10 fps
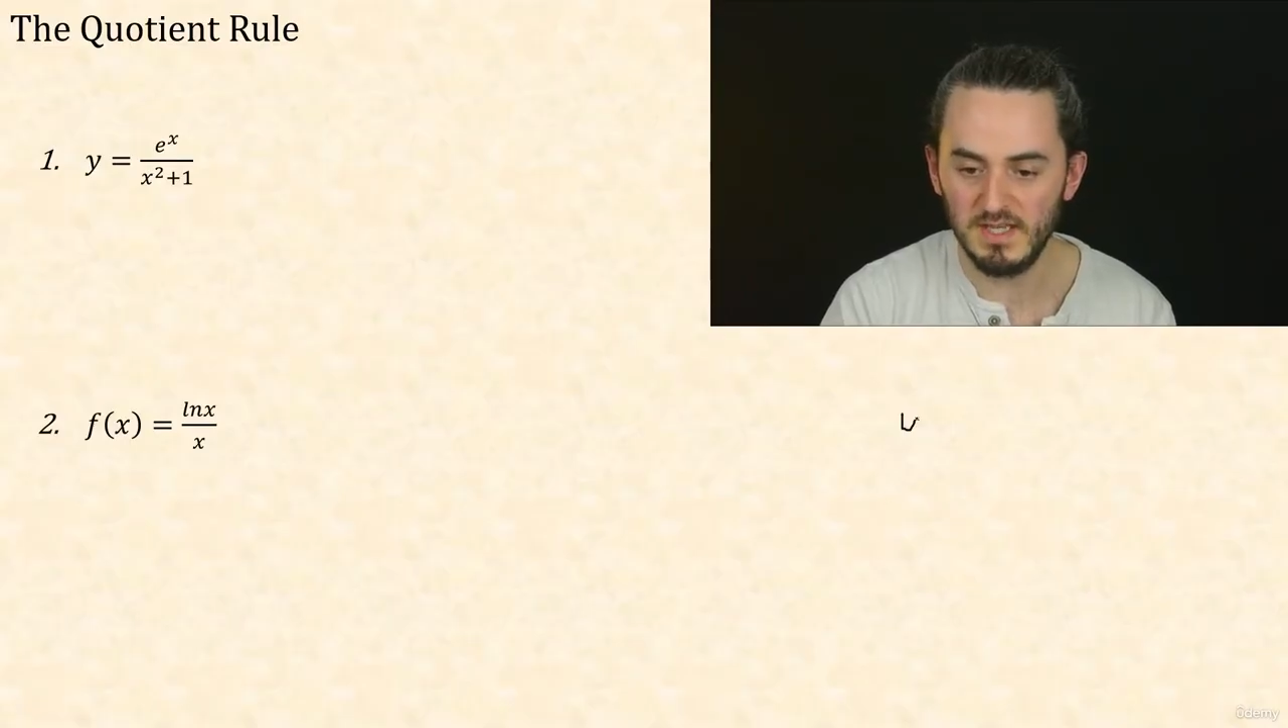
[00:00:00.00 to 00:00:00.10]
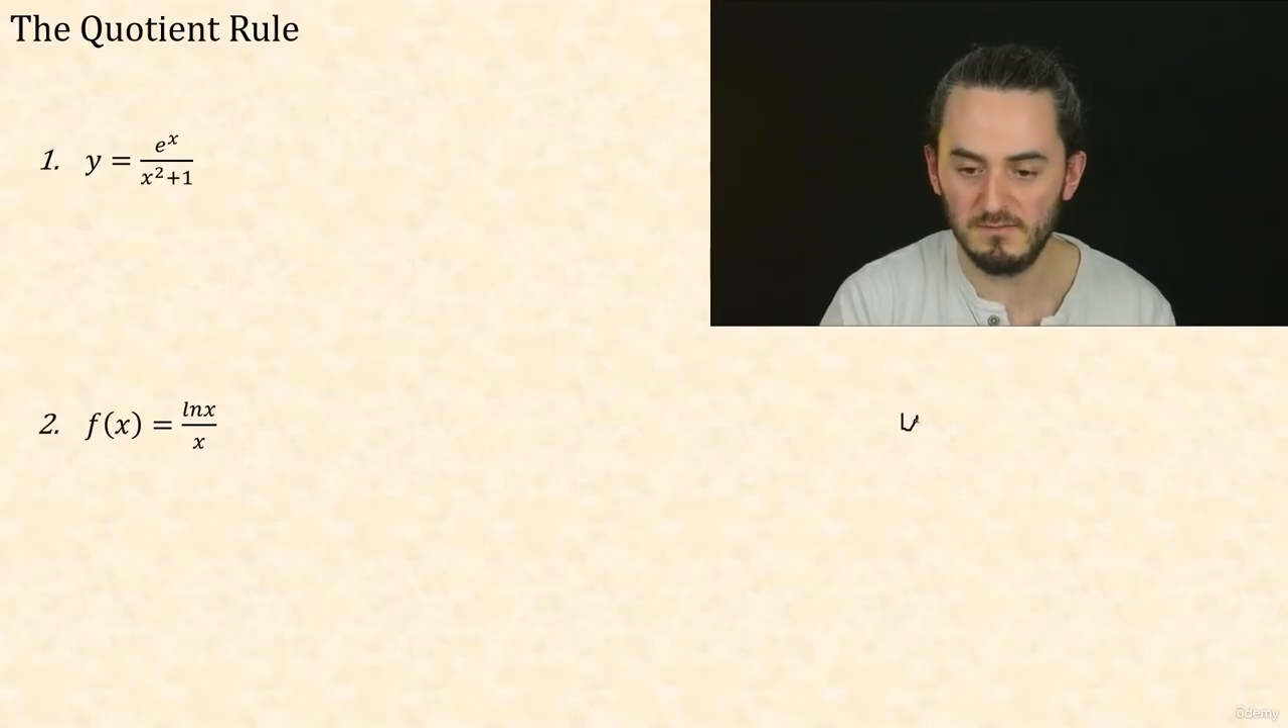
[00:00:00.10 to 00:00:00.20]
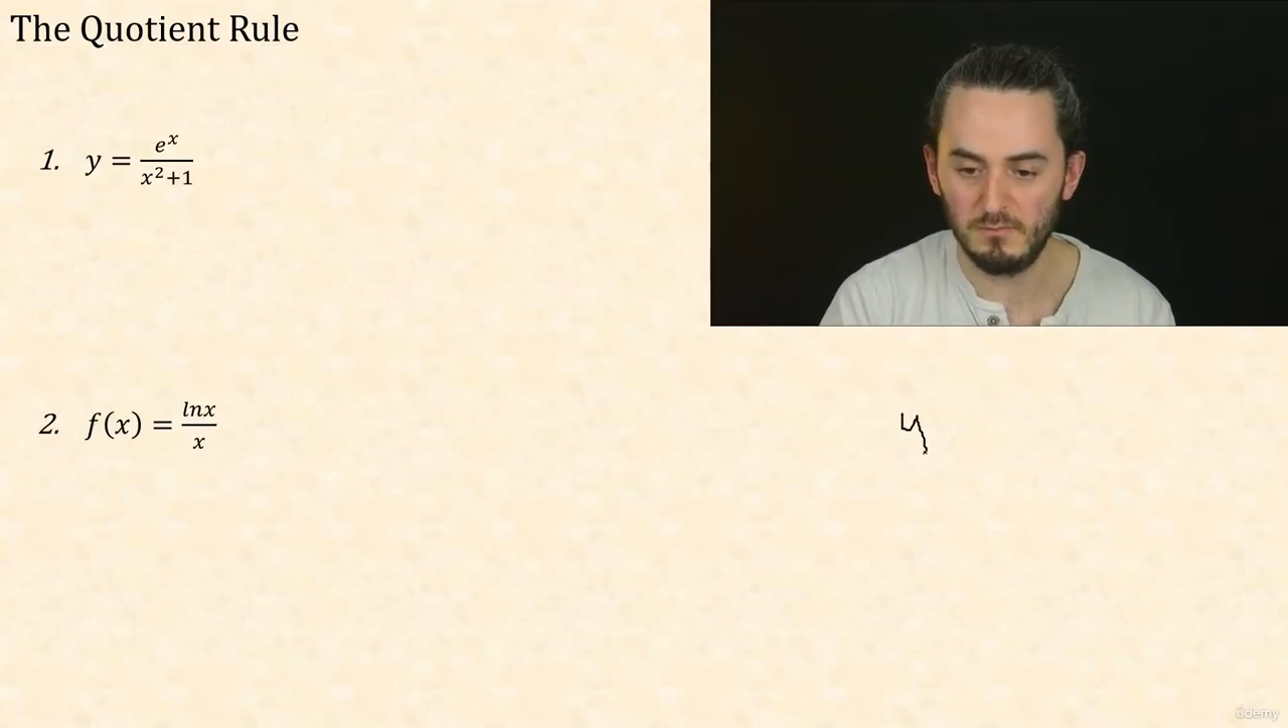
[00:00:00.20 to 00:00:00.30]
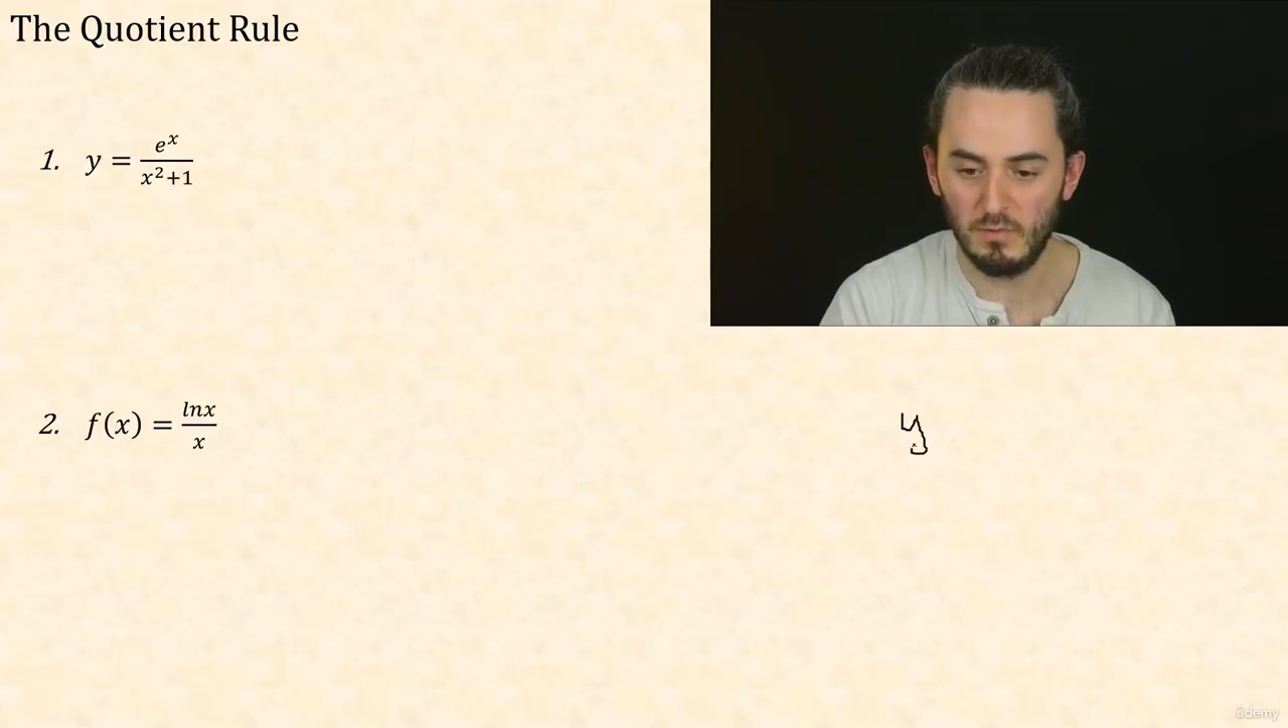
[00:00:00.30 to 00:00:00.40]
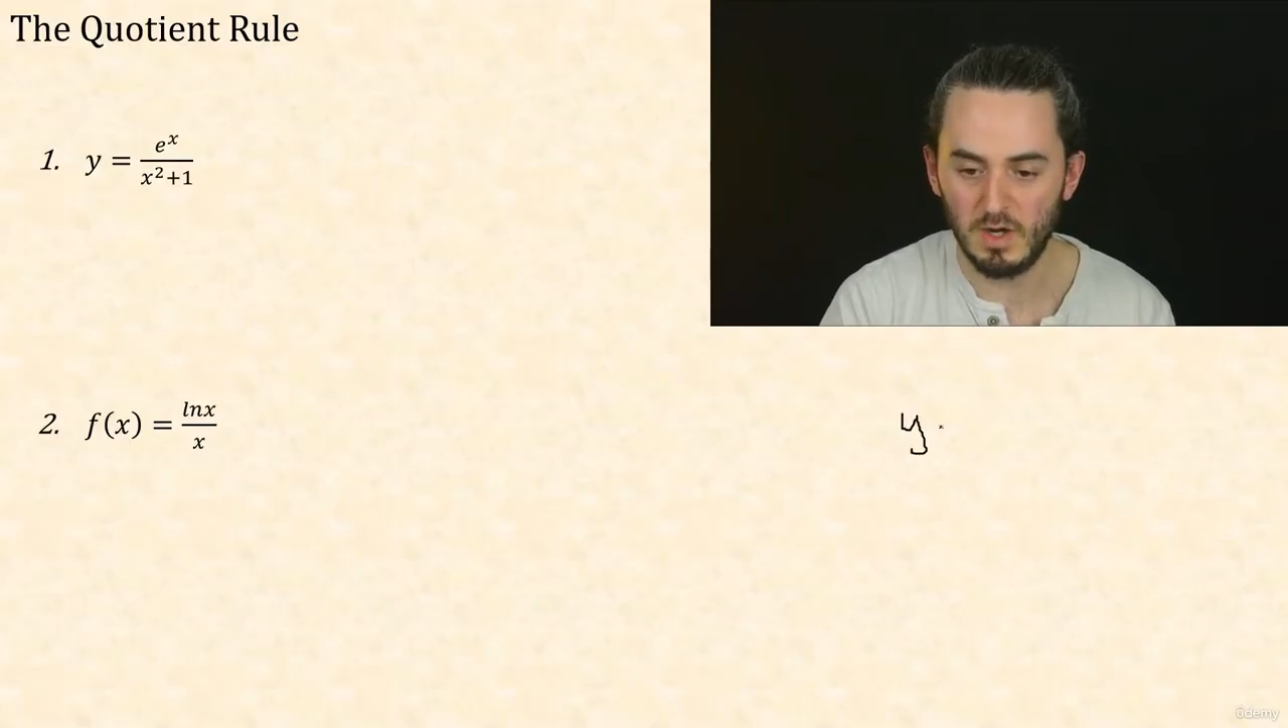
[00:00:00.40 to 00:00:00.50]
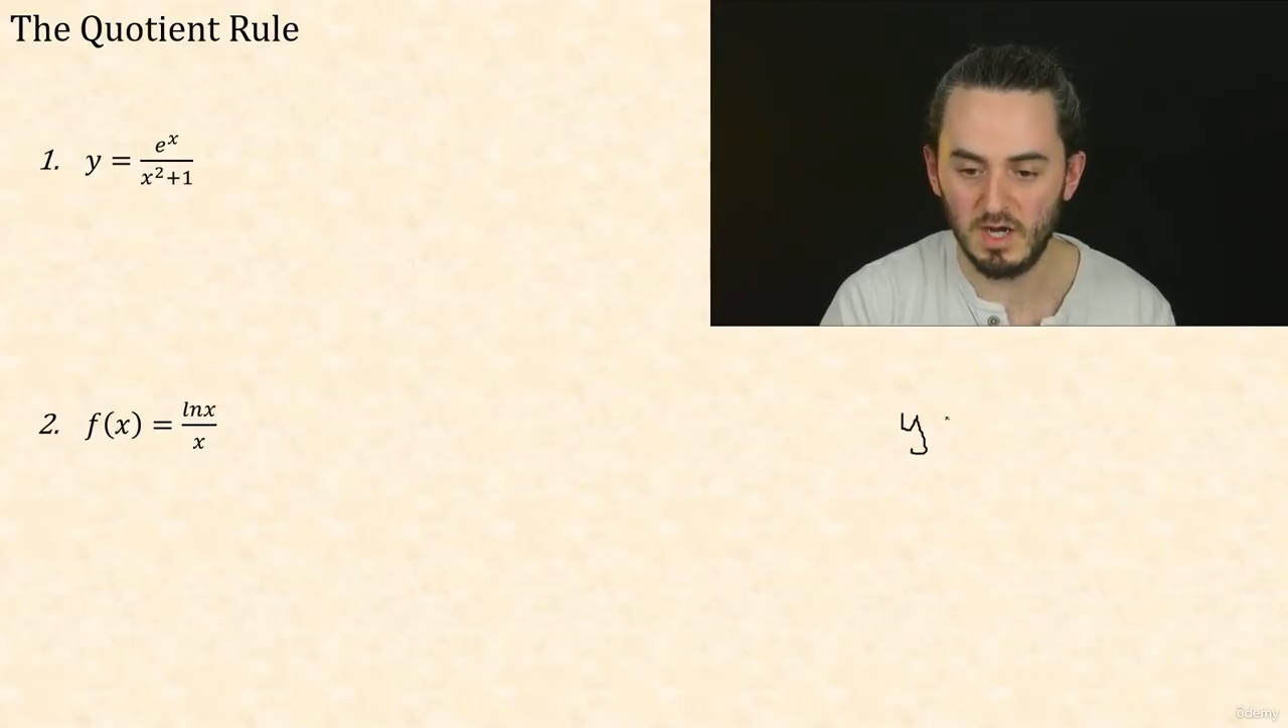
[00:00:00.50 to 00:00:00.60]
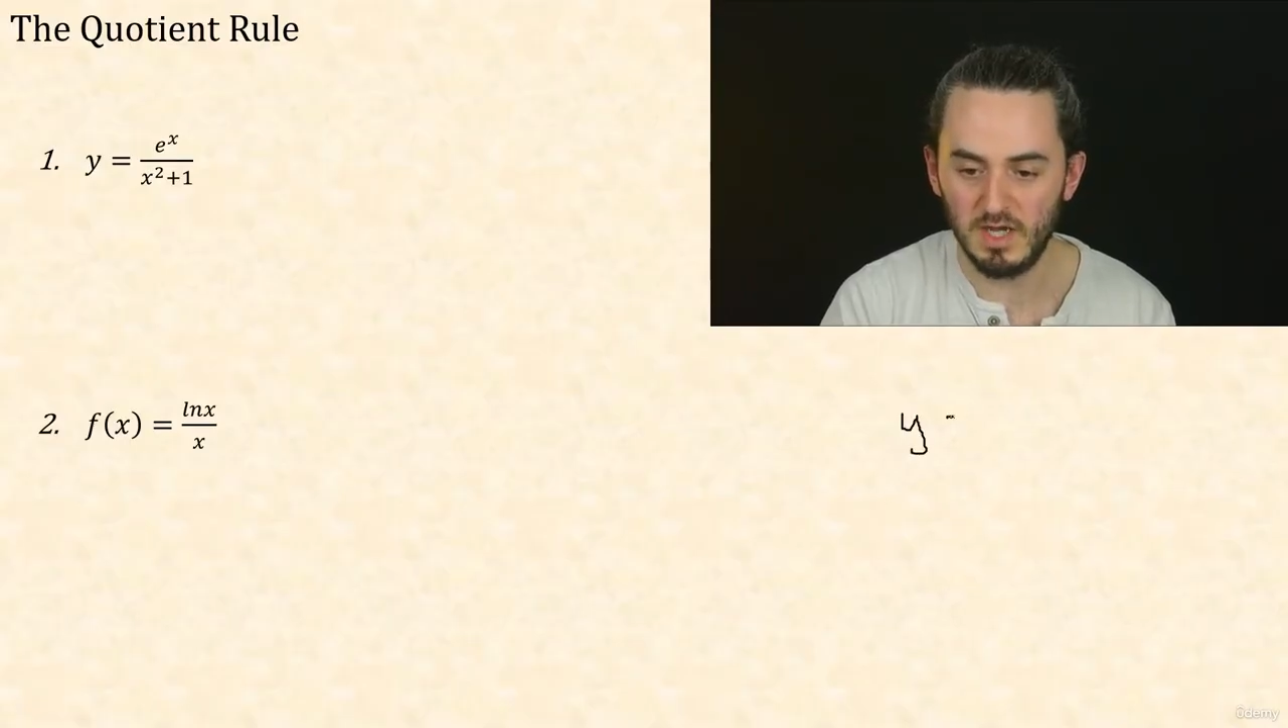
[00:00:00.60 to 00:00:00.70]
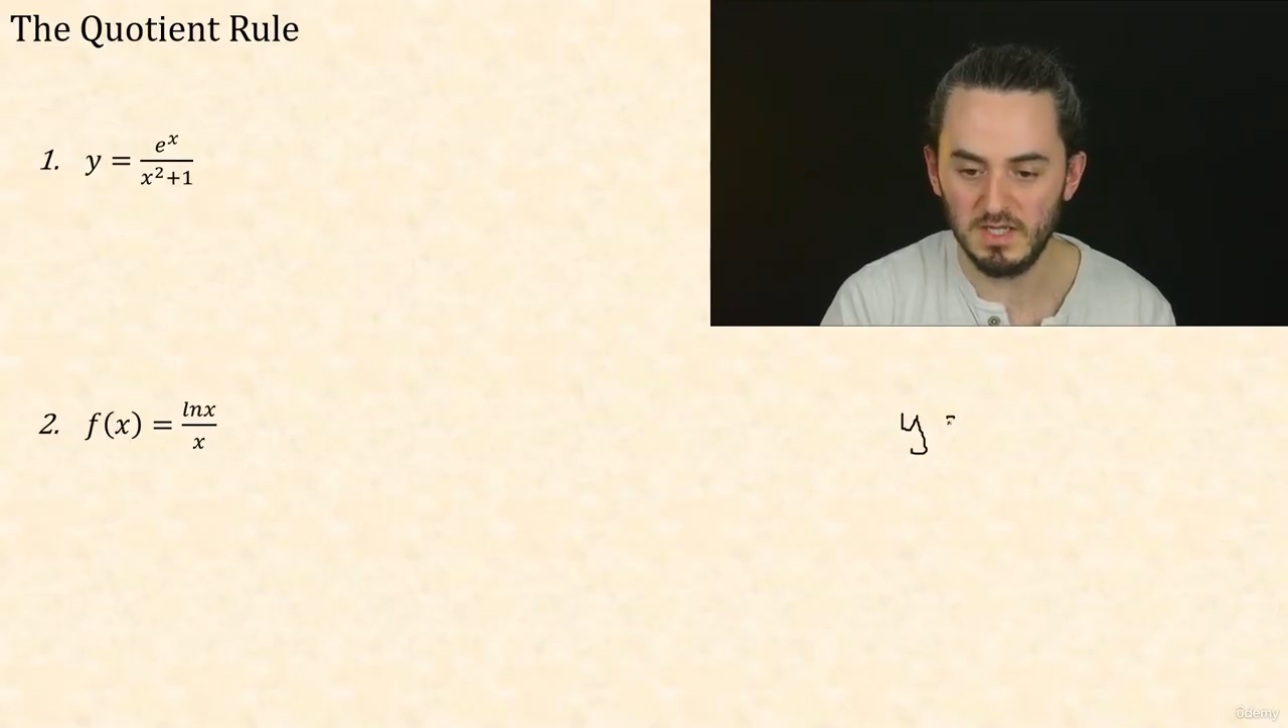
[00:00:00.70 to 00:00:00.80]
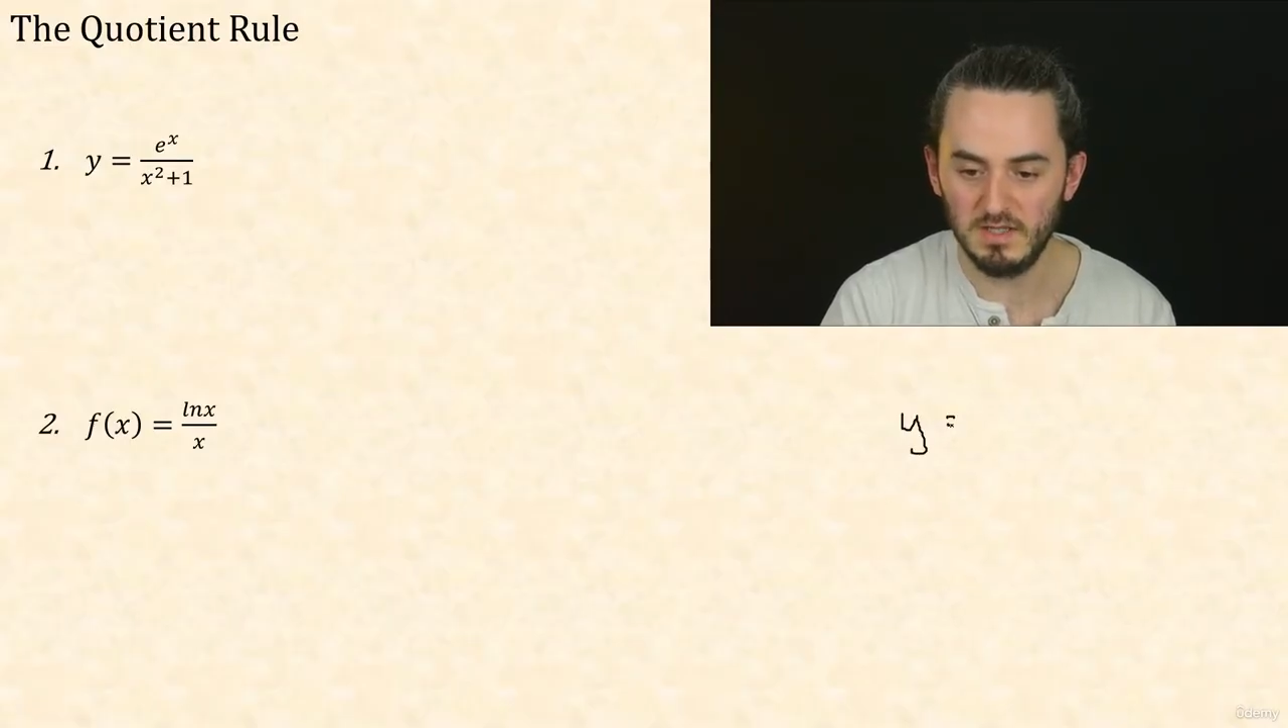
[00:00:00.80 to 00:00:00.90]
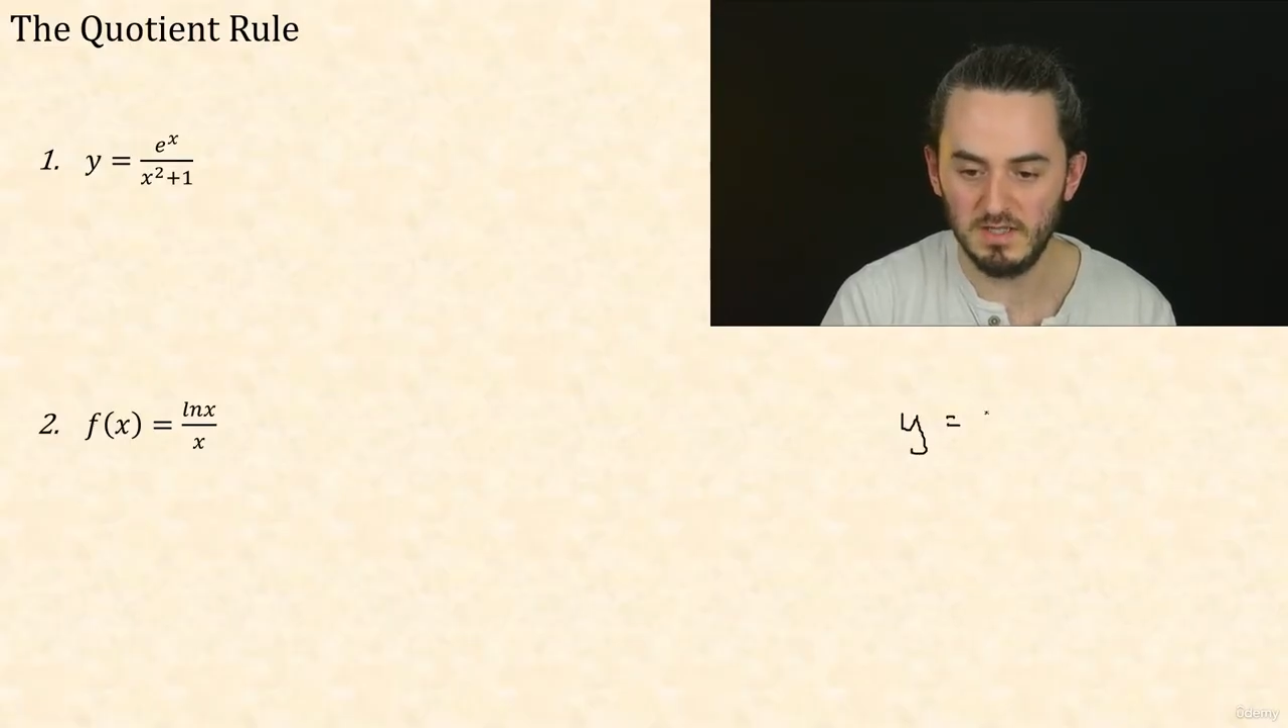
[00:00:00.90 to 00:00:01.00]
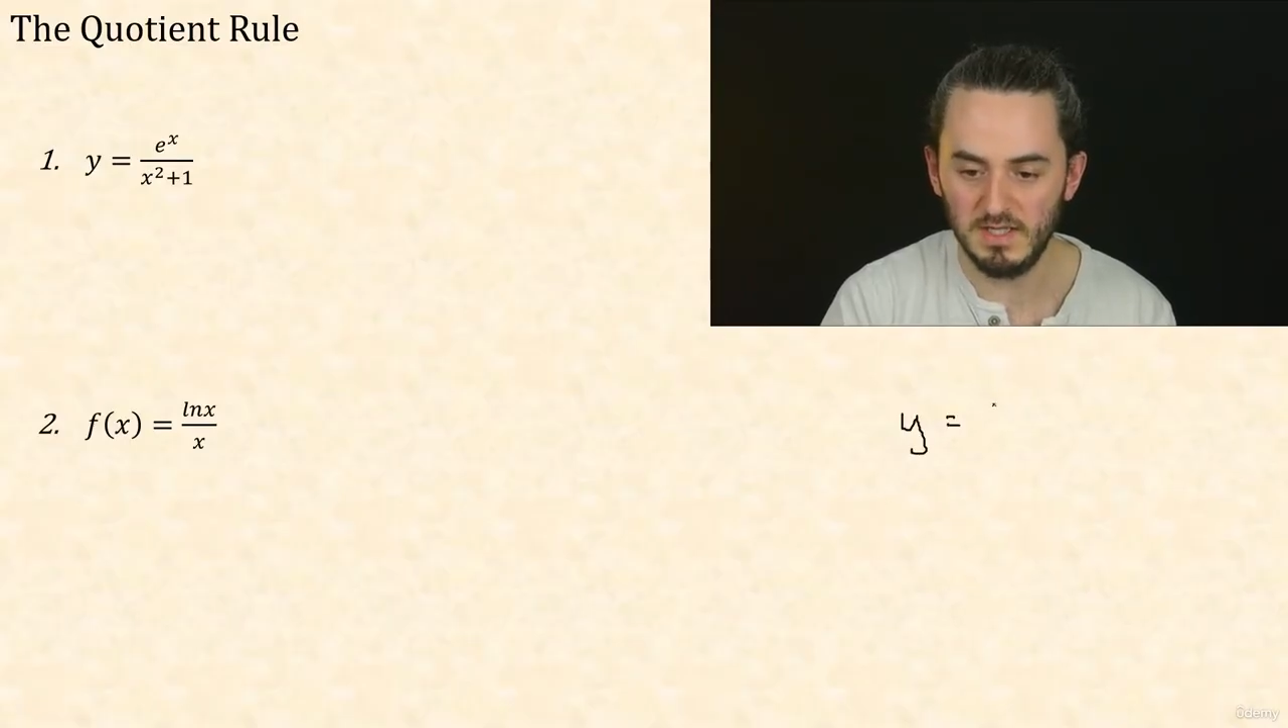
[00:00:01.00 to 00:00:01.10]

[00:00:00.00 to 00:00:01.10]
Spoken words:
if y